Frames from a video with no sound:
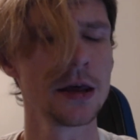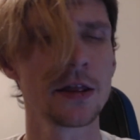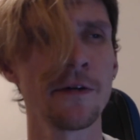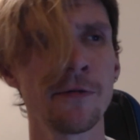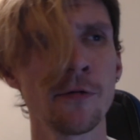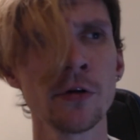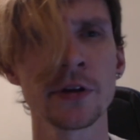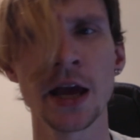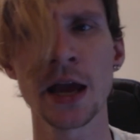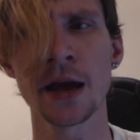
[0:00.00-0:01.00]
The fourth
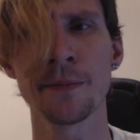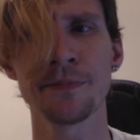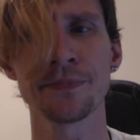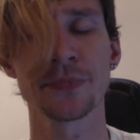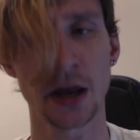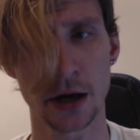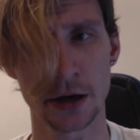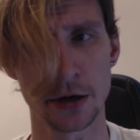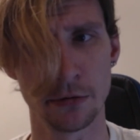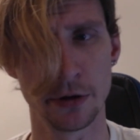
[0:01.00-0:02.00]
game that I
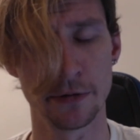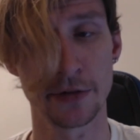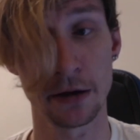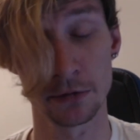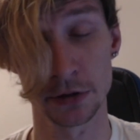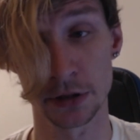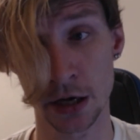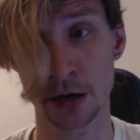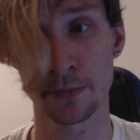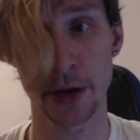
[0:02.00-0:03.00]
know of that was
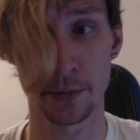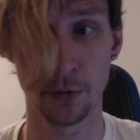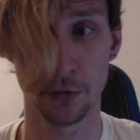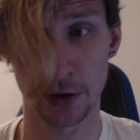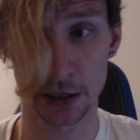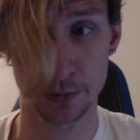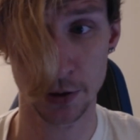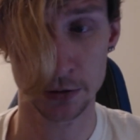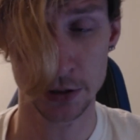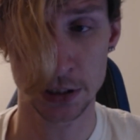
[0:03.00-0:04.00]
not compatible with the
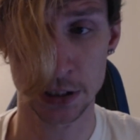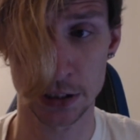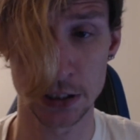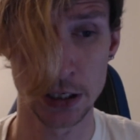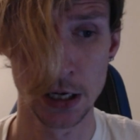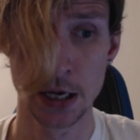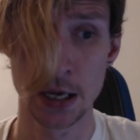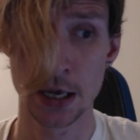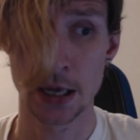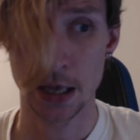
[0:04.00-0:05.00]
Xbox 360,
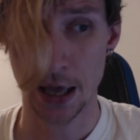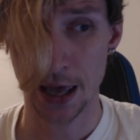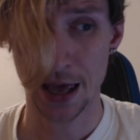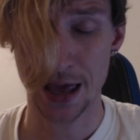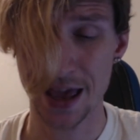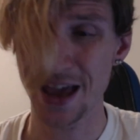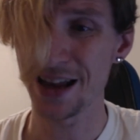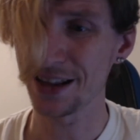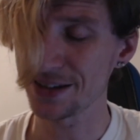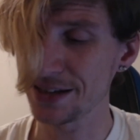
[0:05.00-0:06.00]
and it's a